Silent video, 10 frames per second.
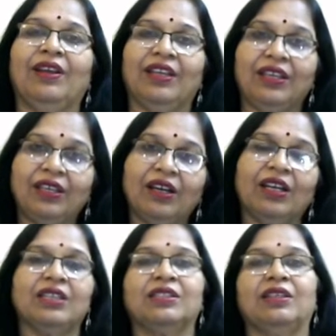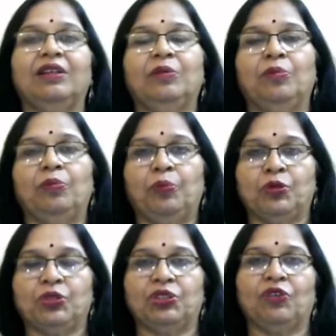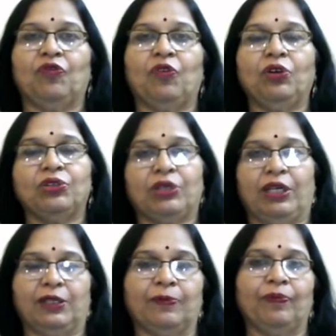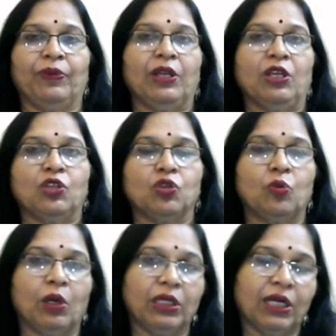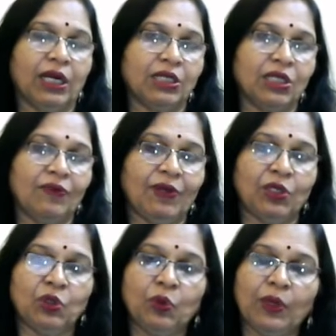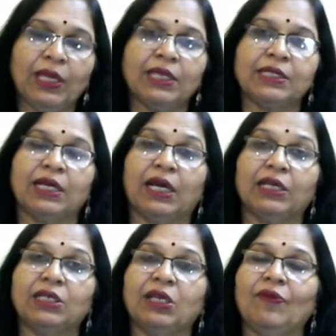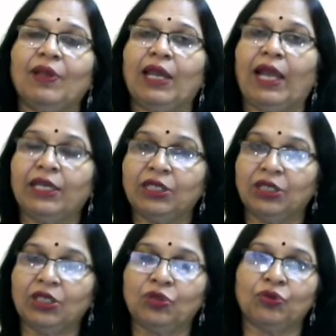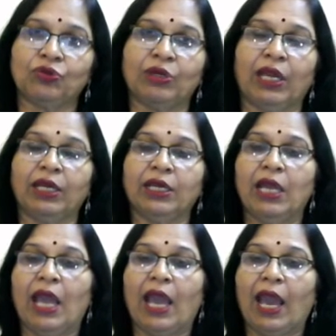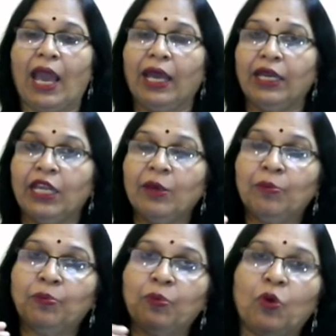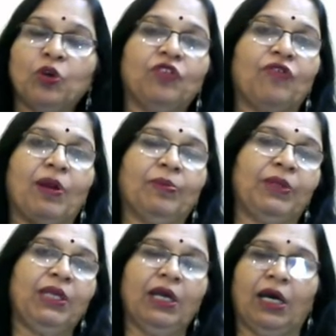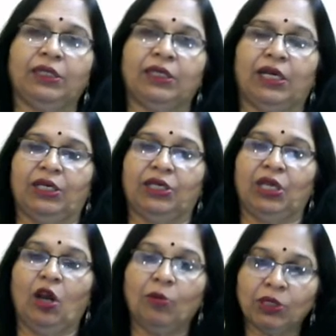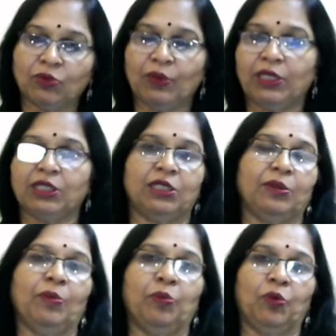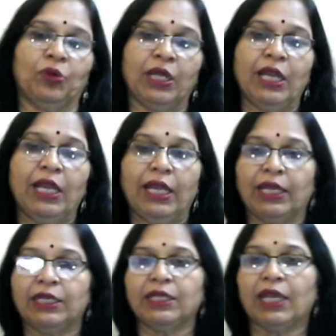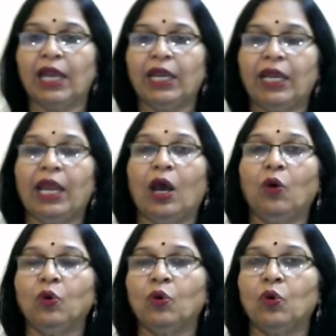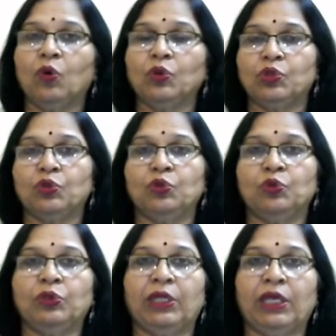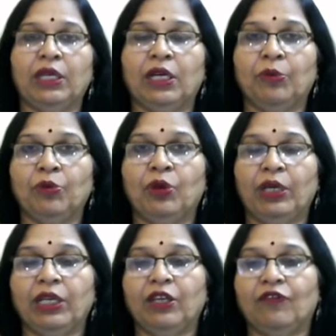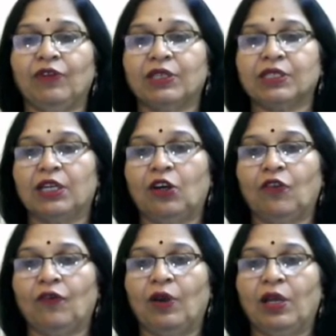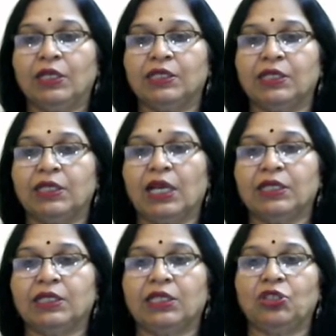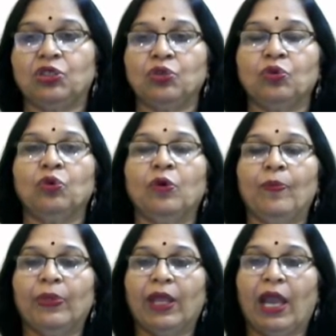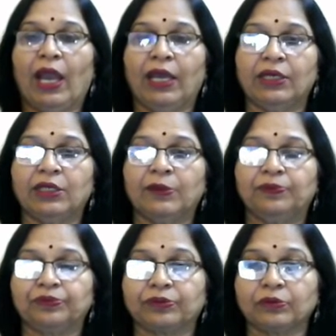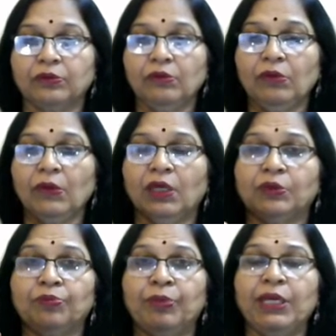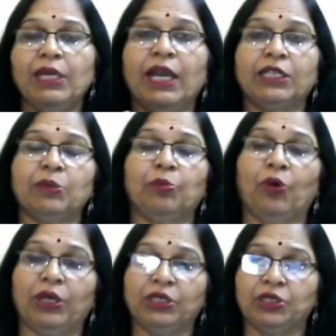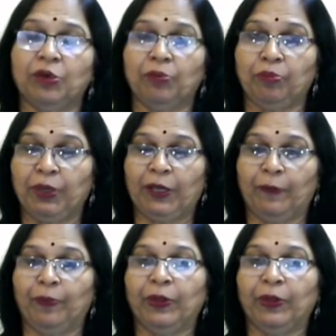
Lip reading: Here is the position for trade. So what the country will do is the country will enter into trade and import from the other country. How much will it import? It can now go to the community indifference curve CIC2 and be at a point P.